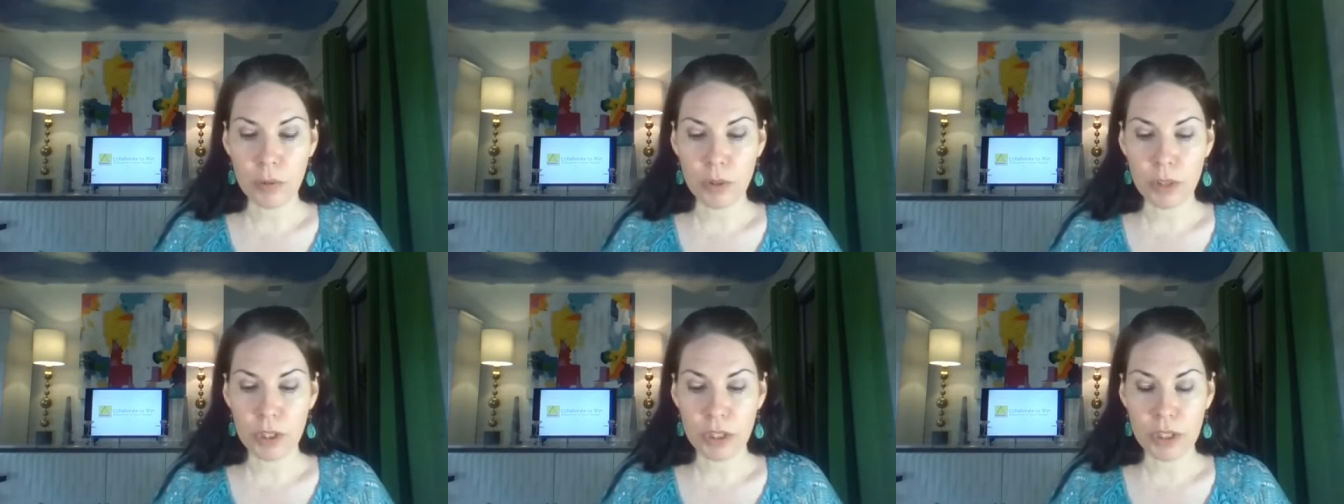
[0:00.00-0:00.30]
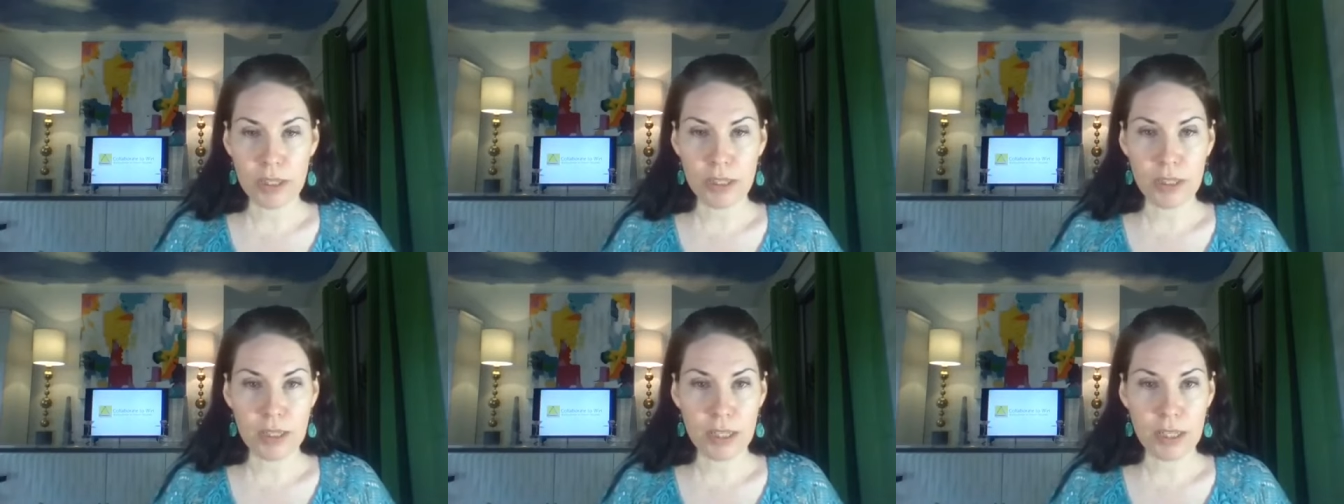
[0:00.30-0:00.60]
which
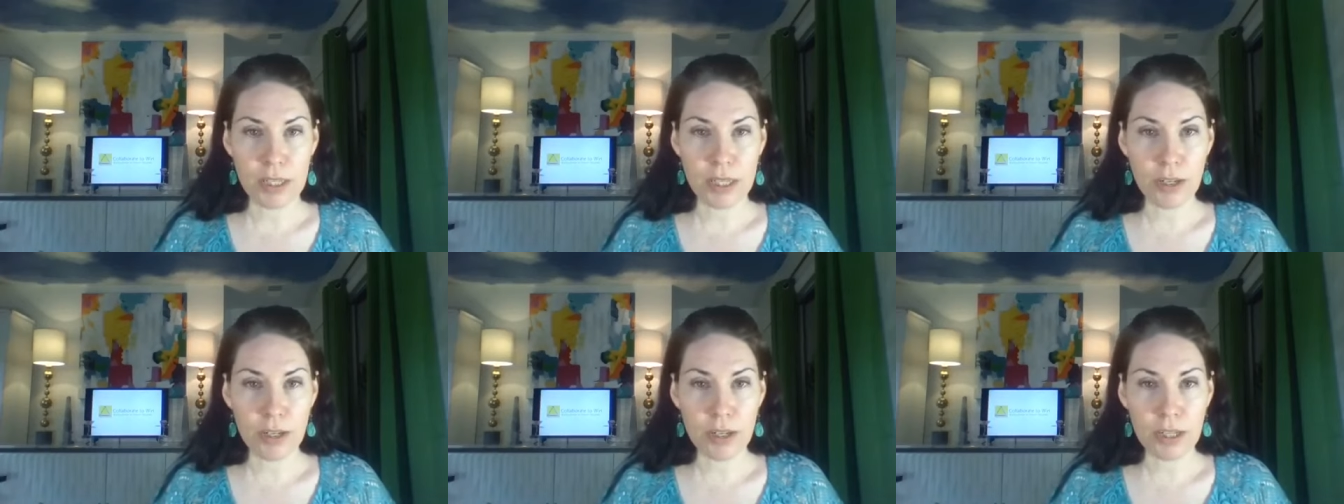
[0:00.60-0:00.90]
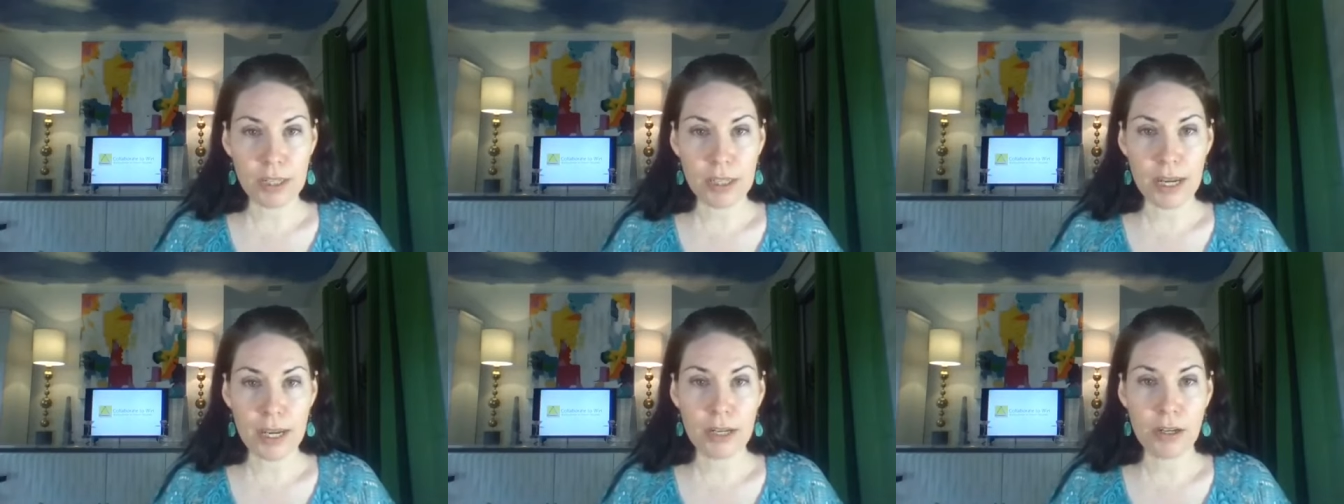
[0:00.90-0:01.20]
is interior
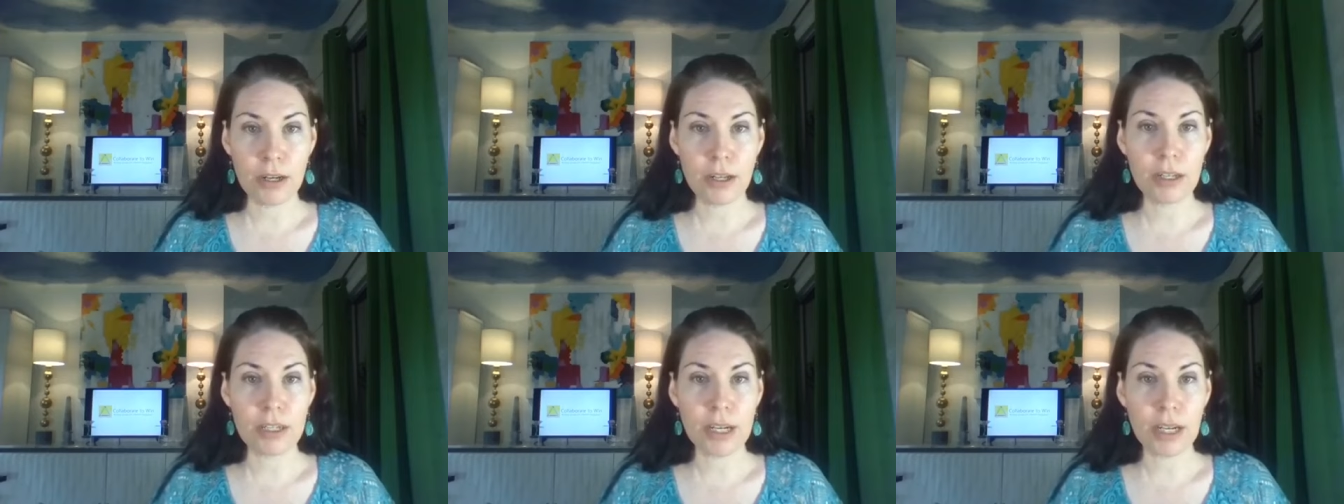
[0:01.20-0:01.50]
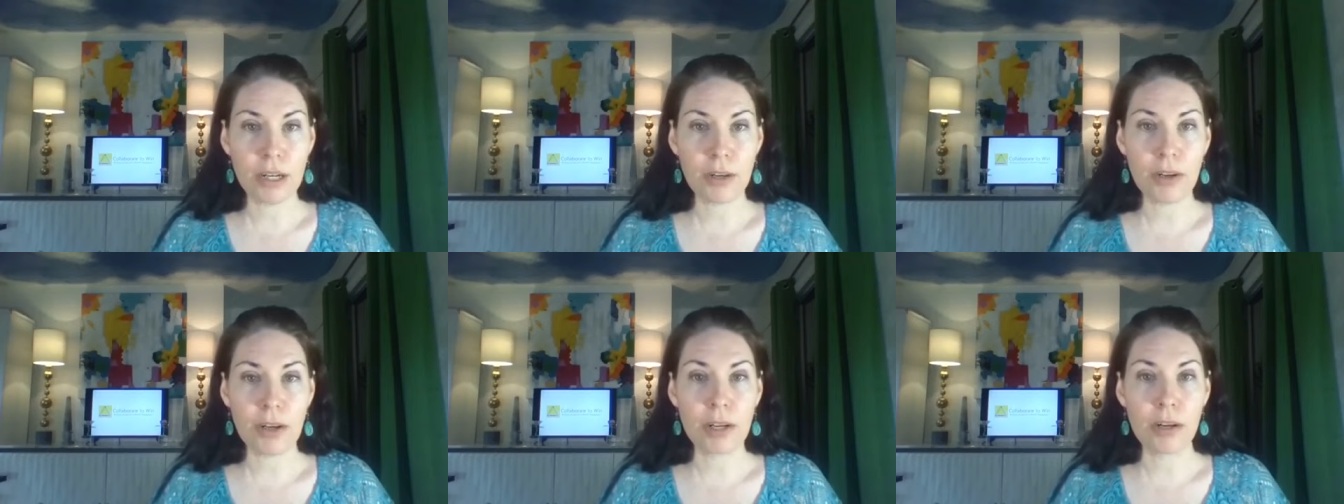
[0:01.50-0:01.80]
designer,
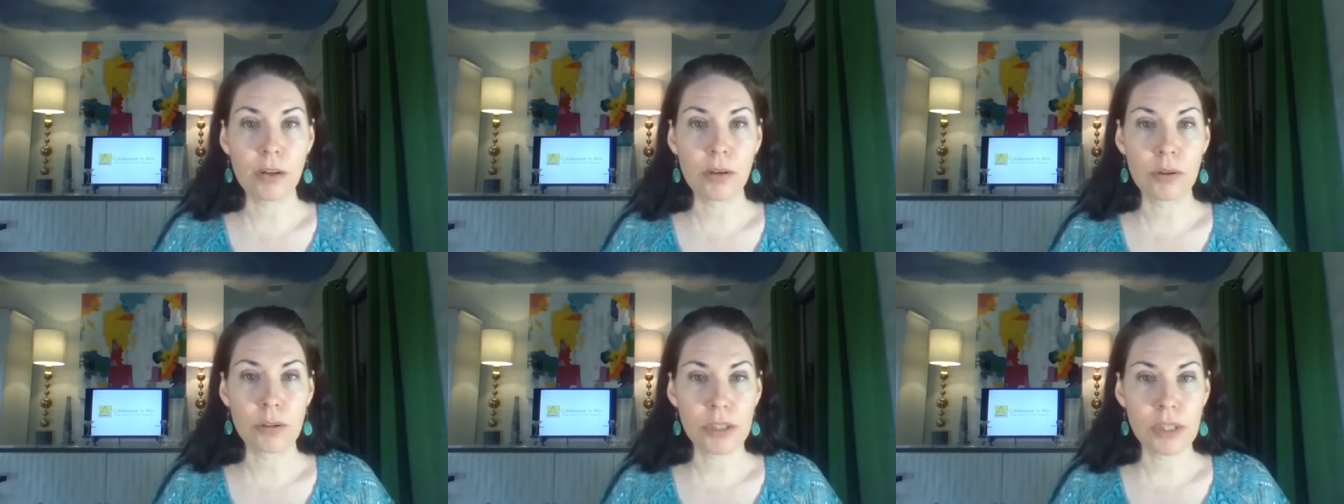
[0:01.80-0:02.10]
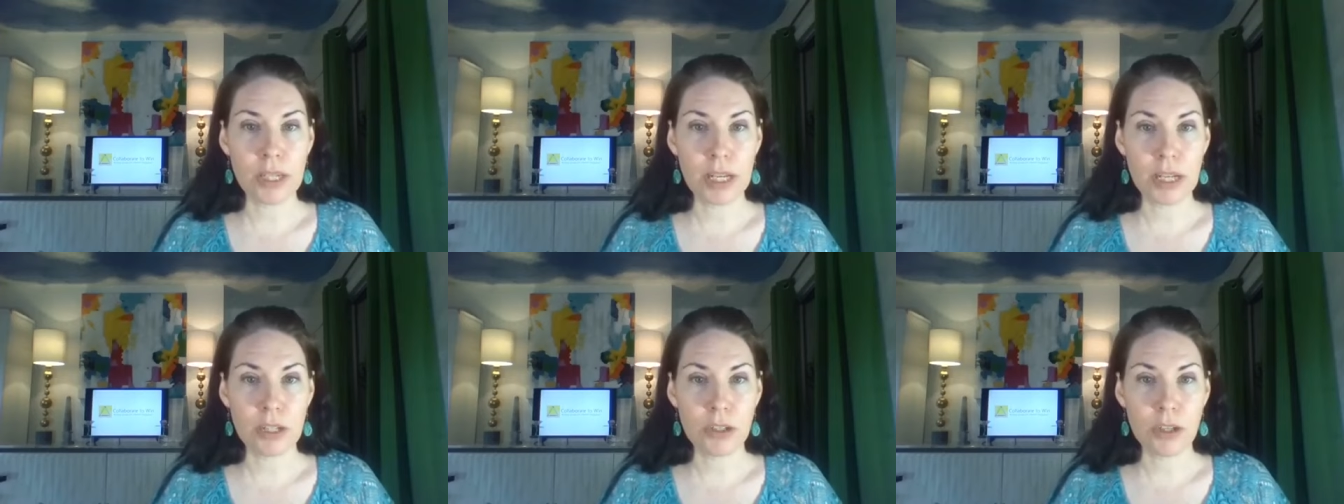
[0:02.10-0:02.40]
decorator, or
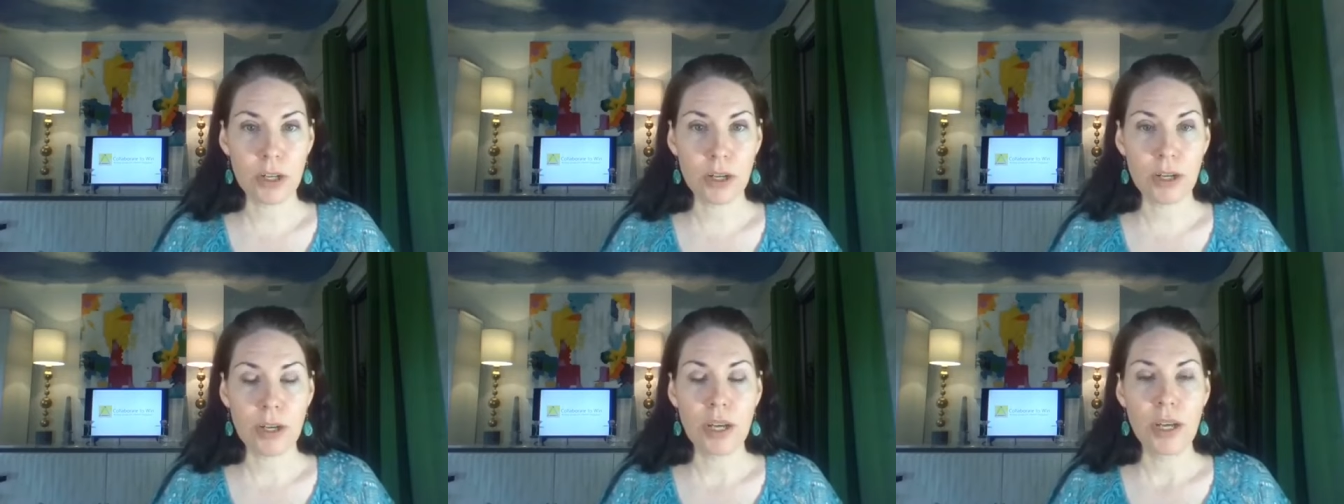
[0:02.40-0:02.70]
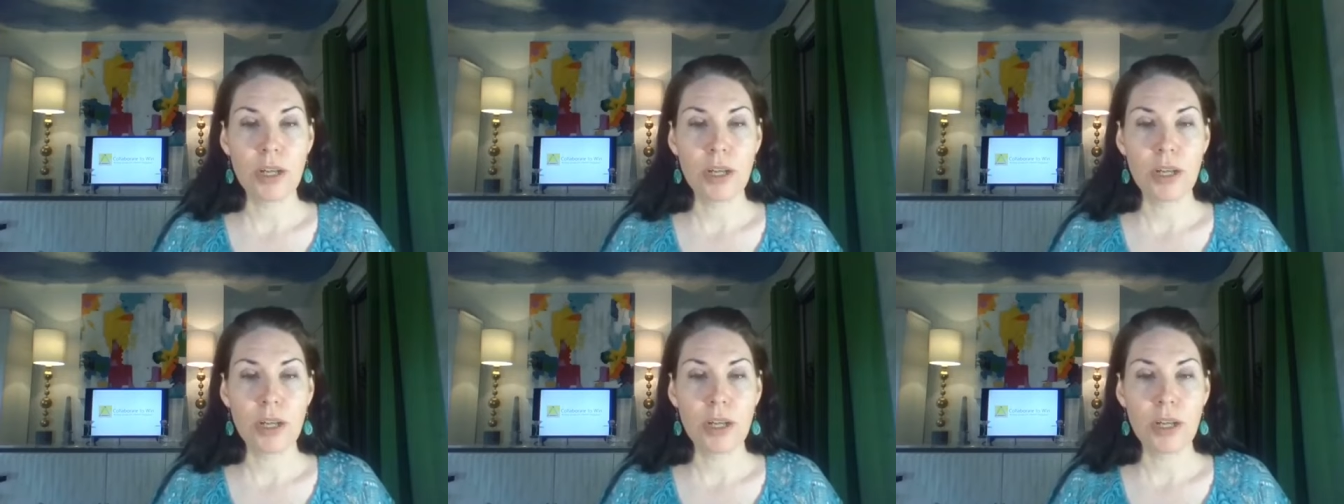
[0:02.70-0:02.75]
stager.